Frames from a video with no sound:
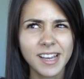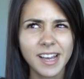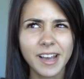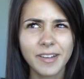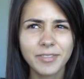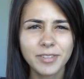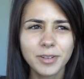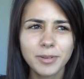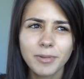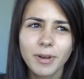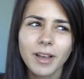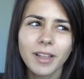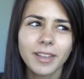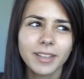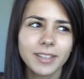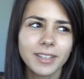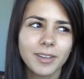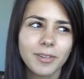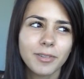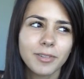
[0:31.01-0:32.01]
after a while,
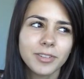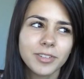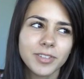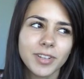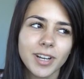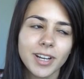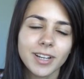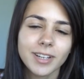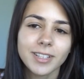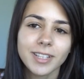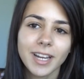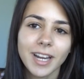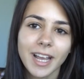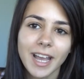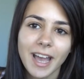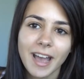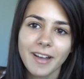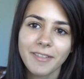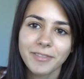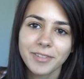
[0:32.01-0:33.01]
like the old straighteners that I
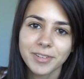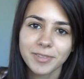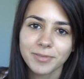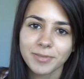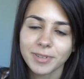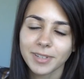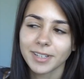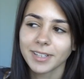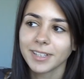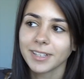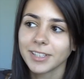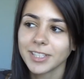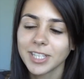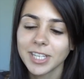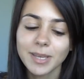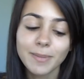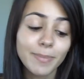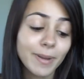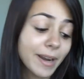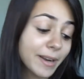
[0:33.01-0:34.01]
have, which were
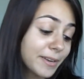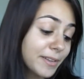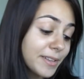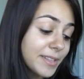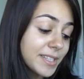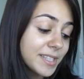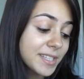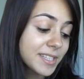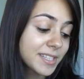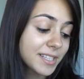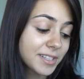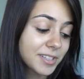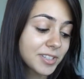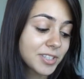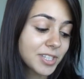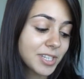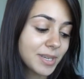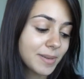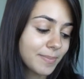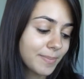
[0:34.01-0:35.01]
cheap, and I know this is still
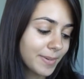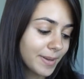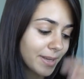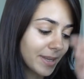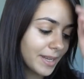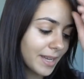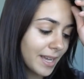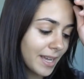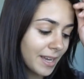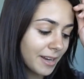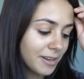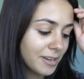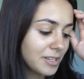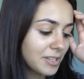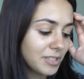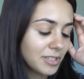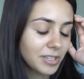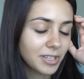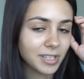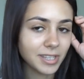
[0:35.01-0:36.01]
cheap, but I heard
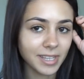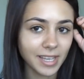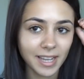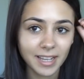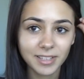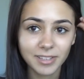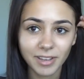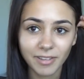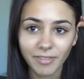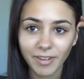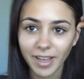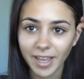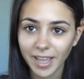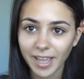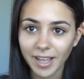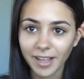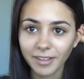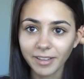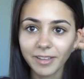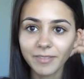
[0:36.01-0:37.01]
just good things, so I thought,
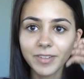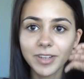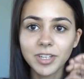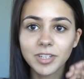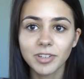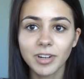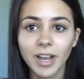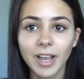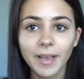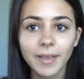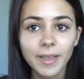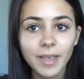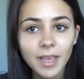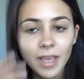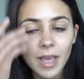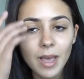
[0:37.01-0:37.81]
hey, I'll give it a try.